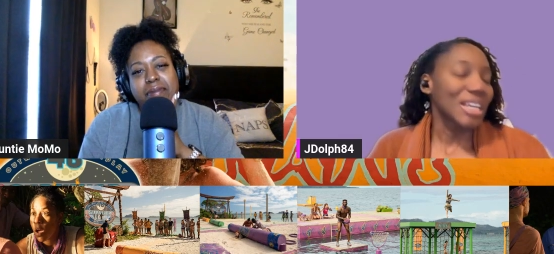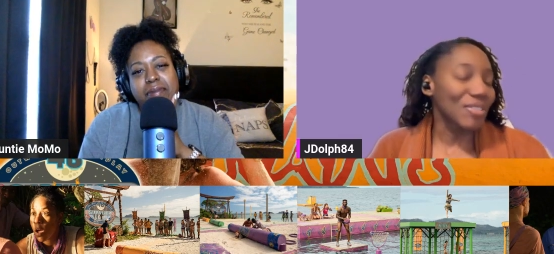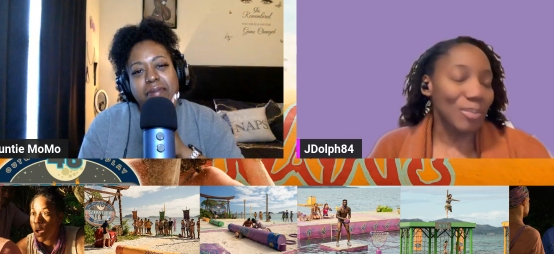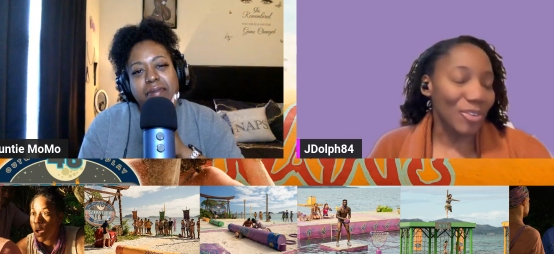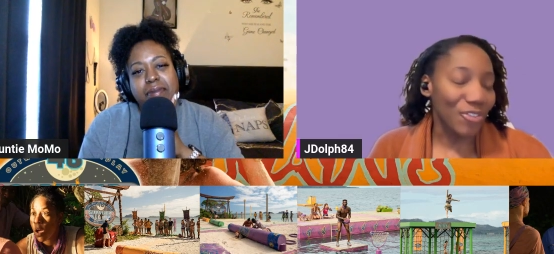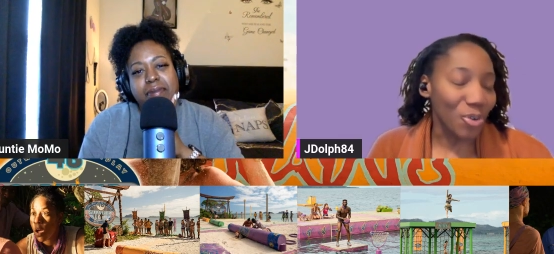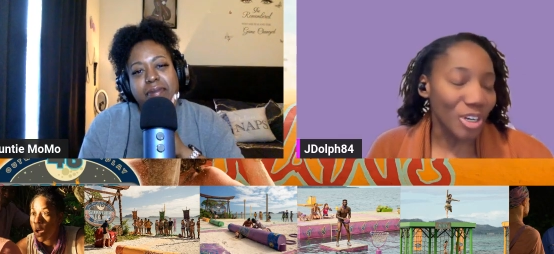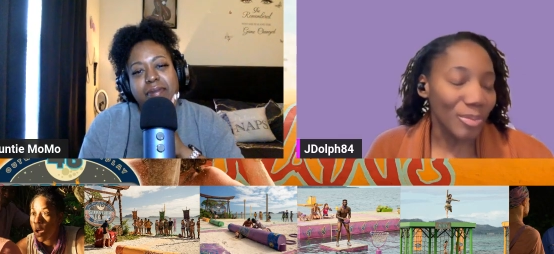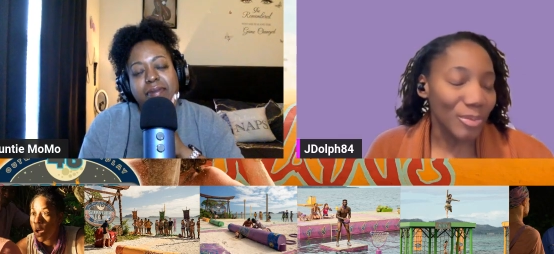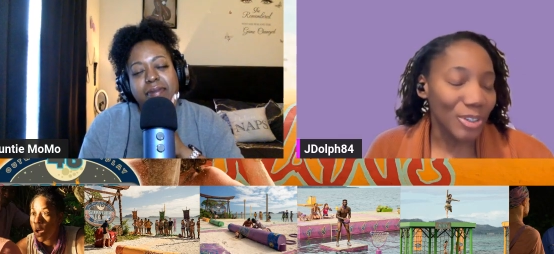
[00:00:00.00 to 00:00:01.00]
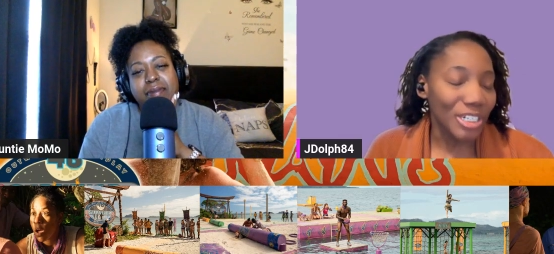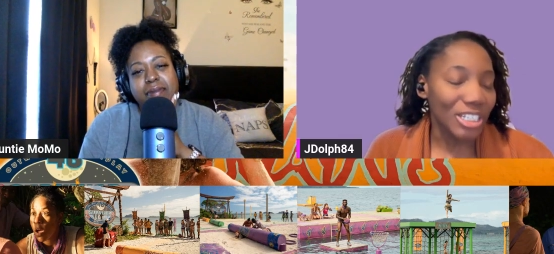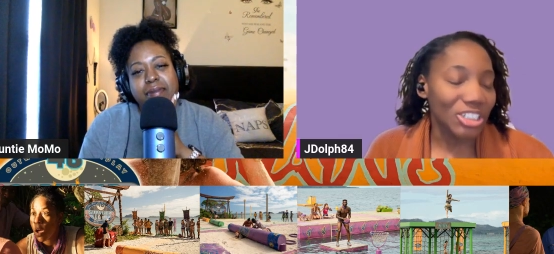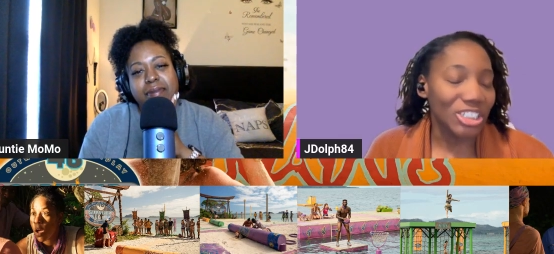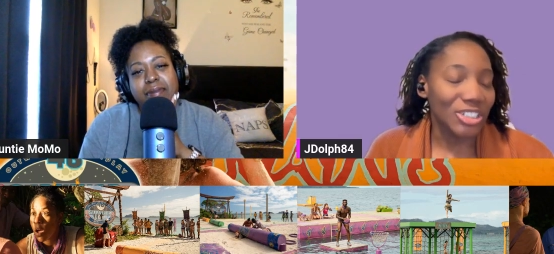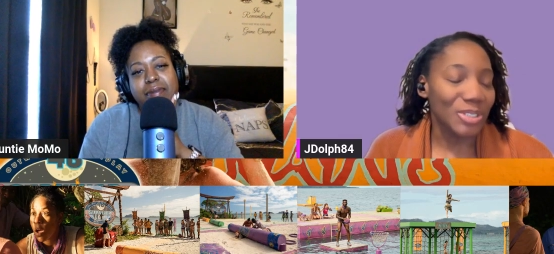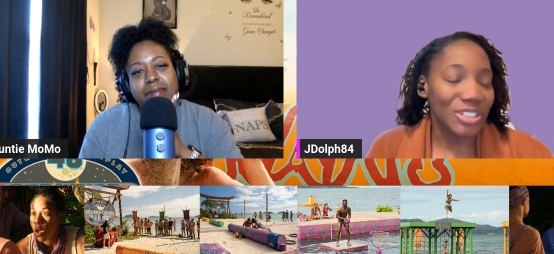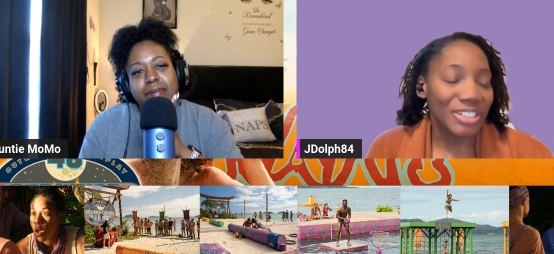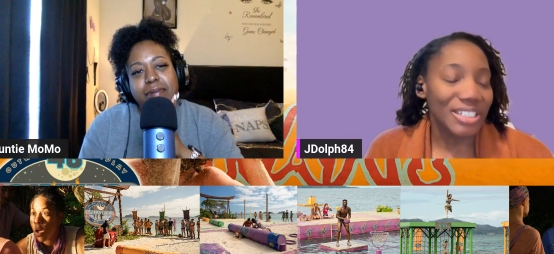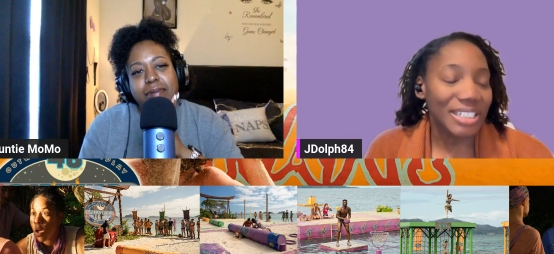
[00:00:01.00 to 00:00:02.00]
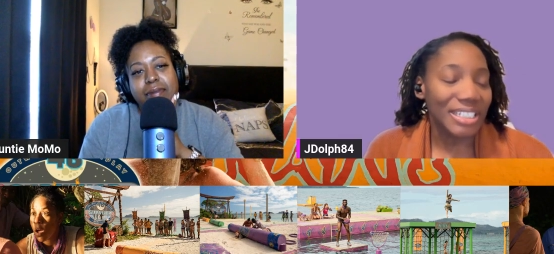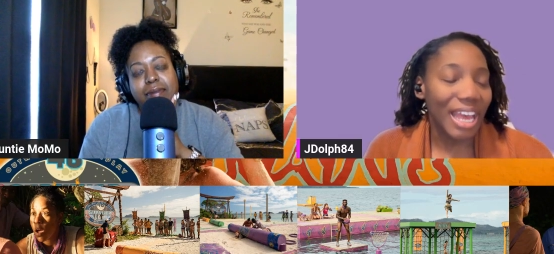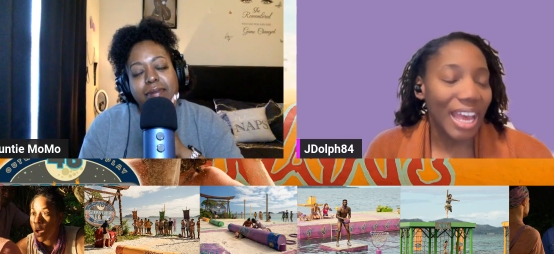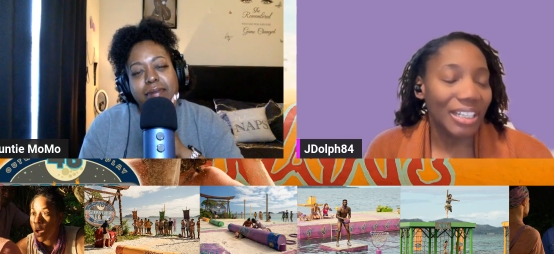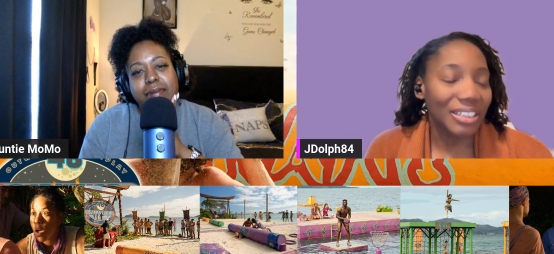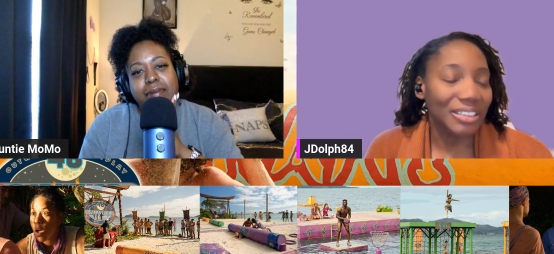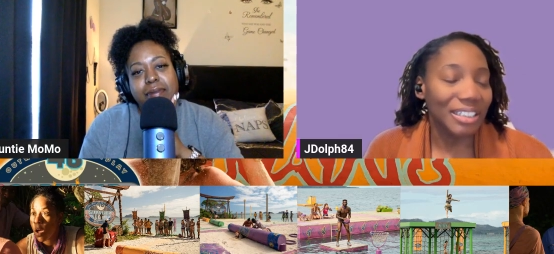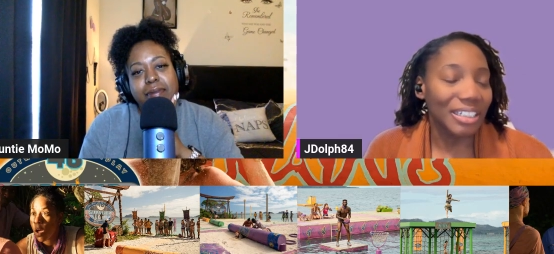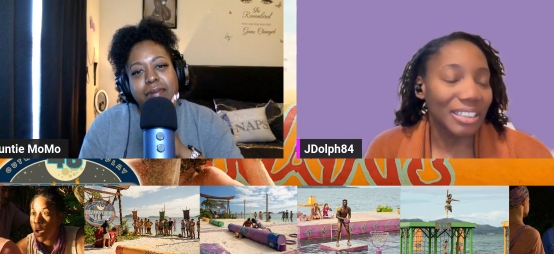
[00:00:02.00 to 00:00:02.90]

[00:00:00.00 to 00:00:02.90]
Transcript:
Speaker 1: even before immunity, she was just cackling,